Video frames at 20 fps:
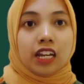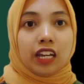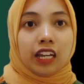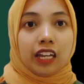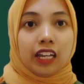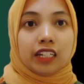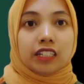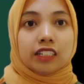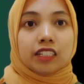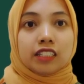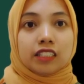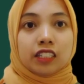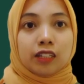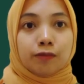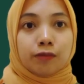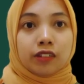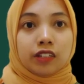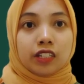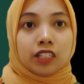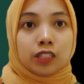and receive
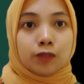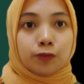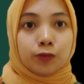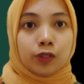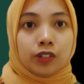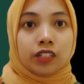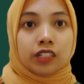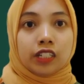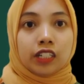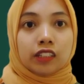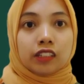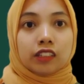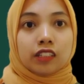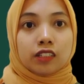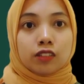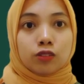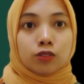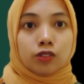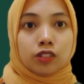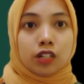a response that the
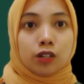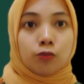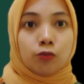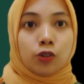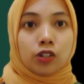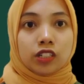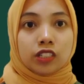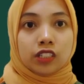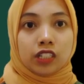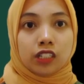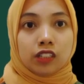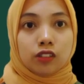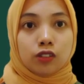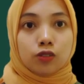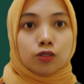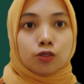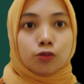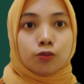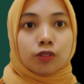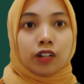student worksheet
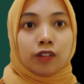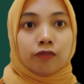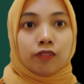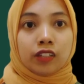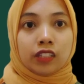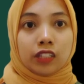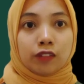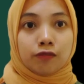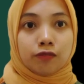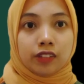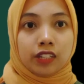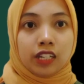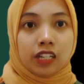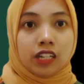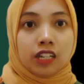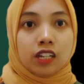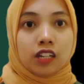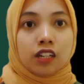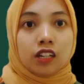used were effectively